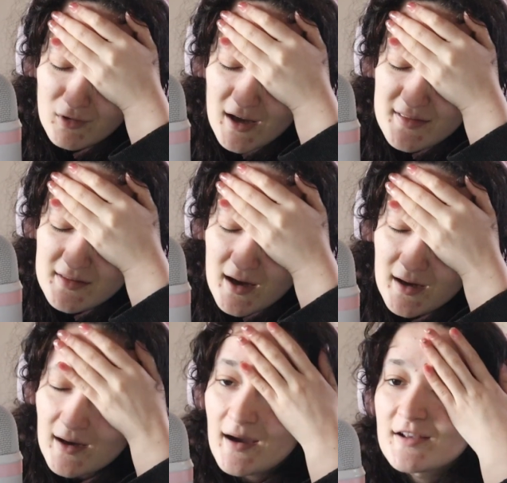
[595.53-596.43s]
I th
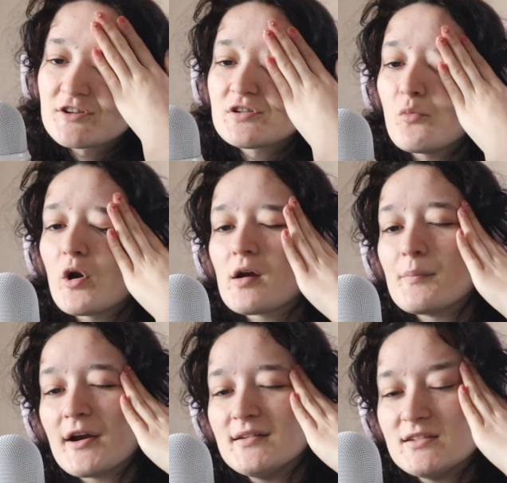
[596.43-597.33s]
uh, I saw someone
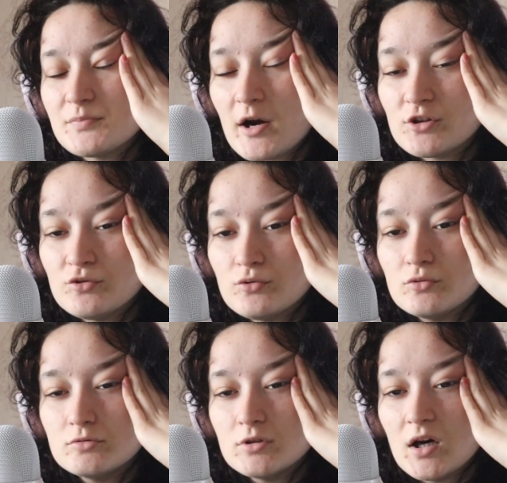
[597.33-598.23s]
comparing this part
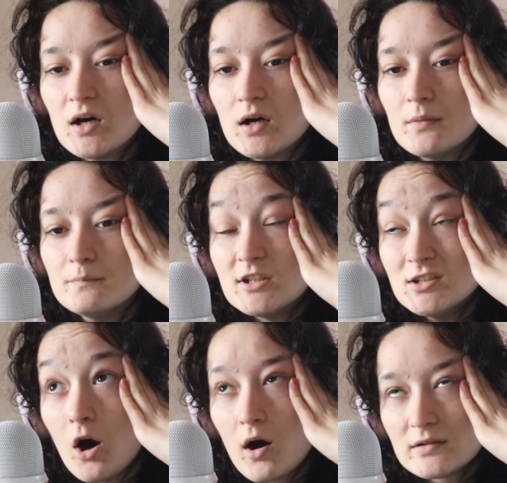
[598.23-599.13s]
to the, um, the
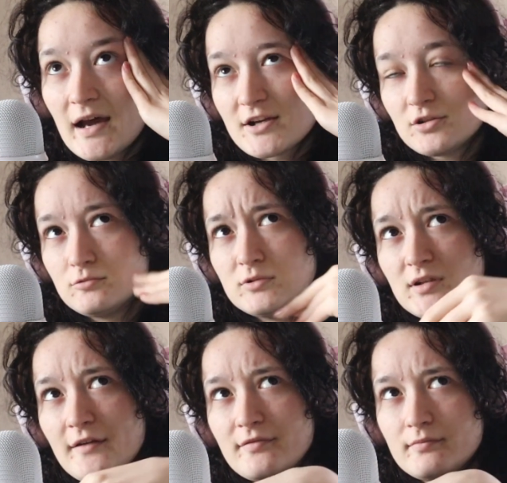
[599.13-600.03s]
dog, the actual real
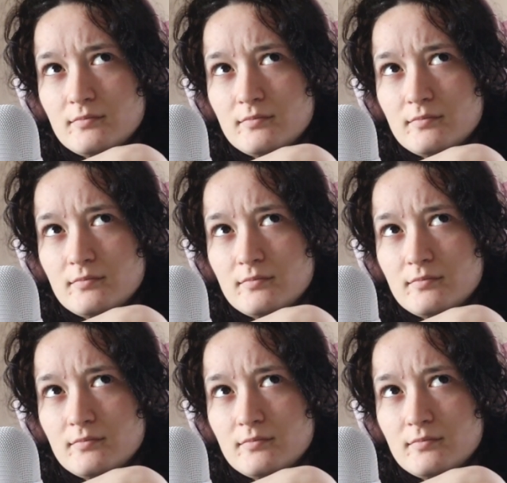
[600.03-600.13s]
life